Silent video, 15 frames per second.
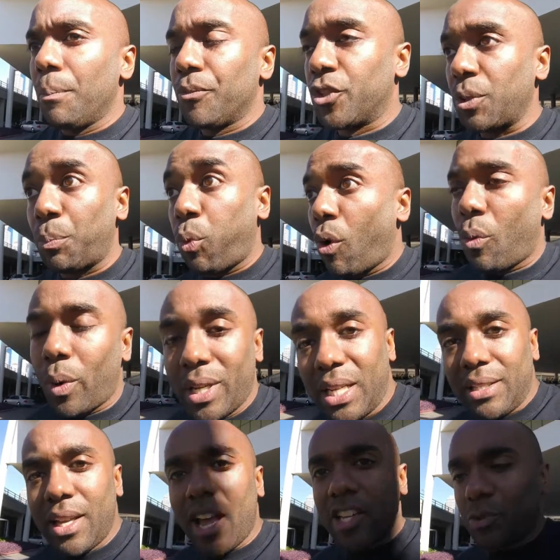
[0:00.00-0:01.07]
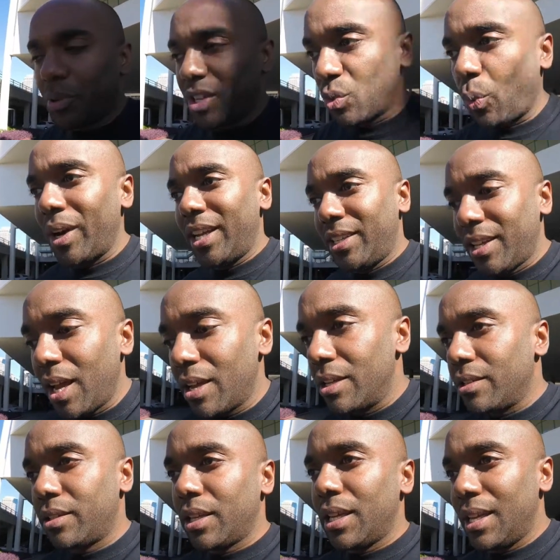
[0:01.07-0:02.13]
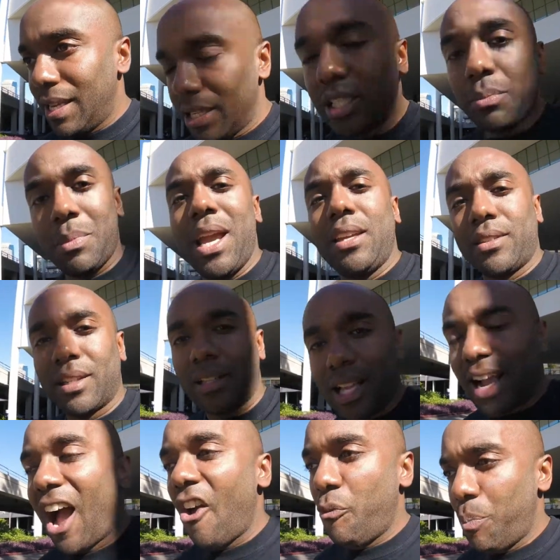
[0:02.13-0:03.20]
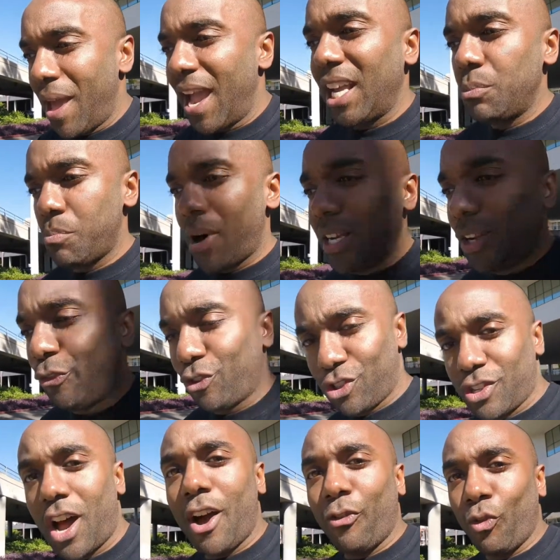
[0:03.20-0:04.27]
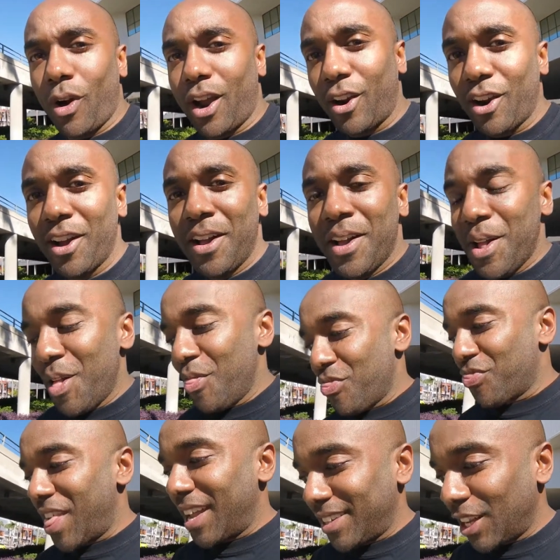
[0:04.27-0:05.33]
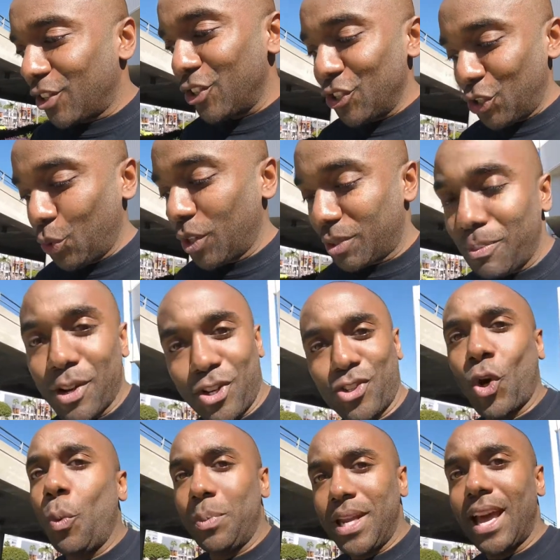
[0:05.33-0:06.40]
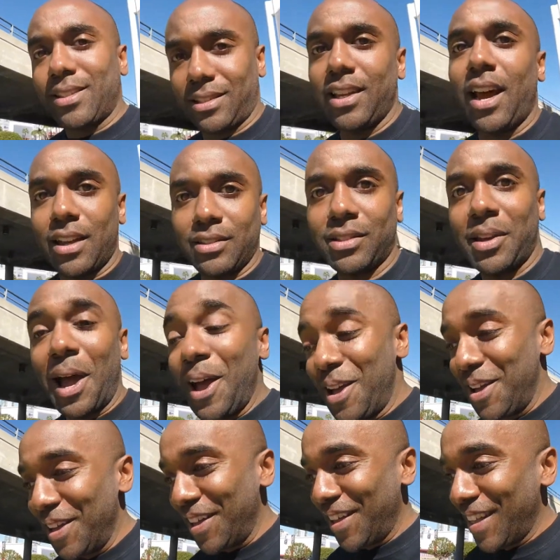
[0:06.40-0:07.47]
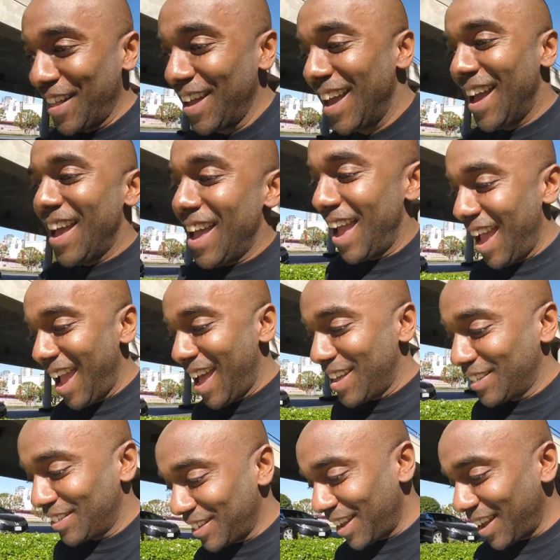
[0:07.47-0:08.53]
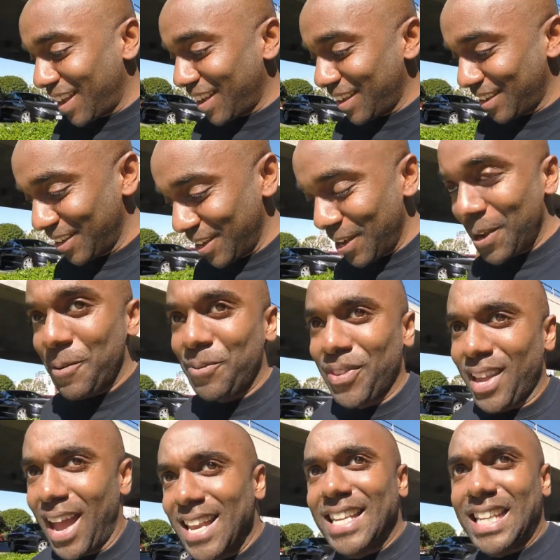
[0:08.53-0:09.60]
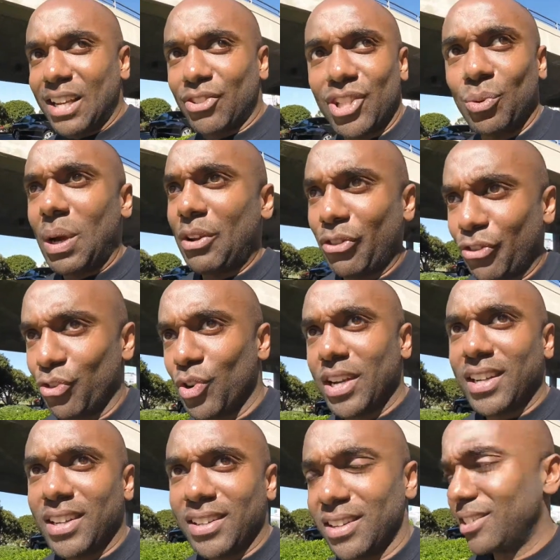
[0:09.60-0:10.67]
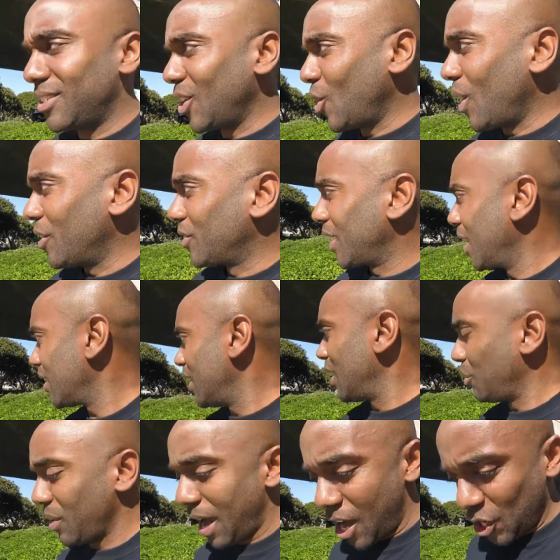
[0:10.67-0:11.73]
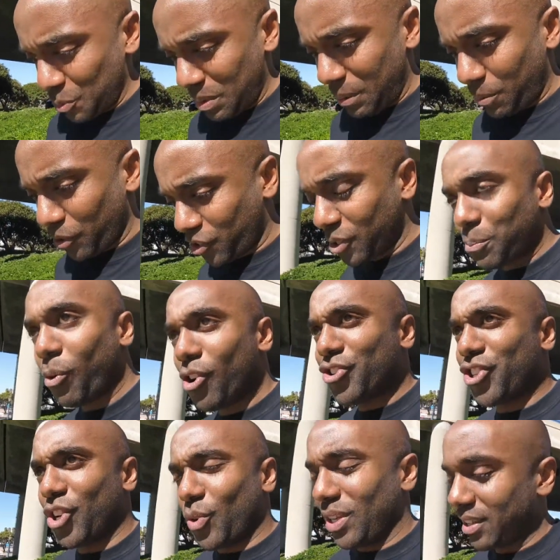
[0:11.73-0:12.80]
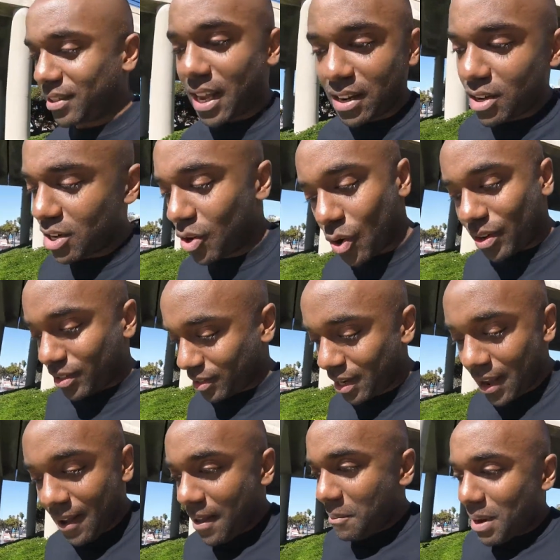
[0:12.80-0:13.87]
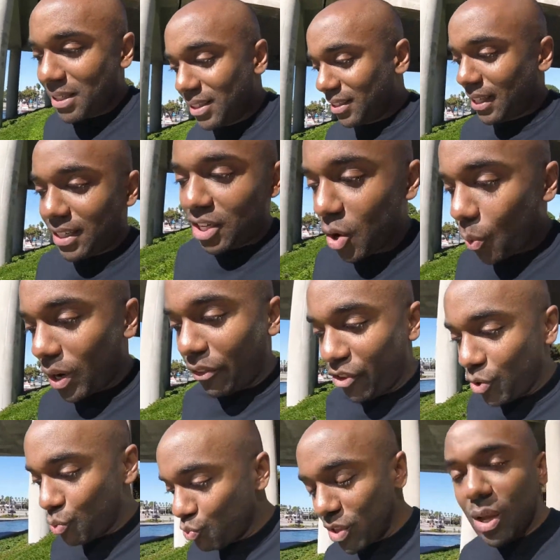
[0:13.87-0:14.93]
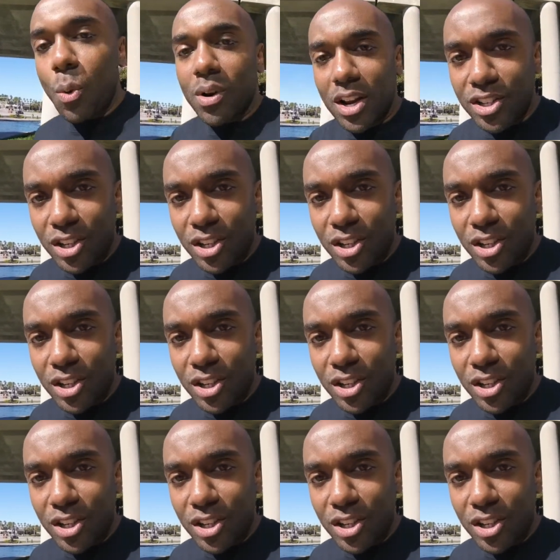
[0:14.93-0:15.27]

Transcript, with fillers: support what he does, because what he does is amazing. I've paid money for software that doesn't do as much as OBS does, and he gives it away for free. So I was kind of like, well, how do people support you? And he's like, no, he basically said, you know what, if you really want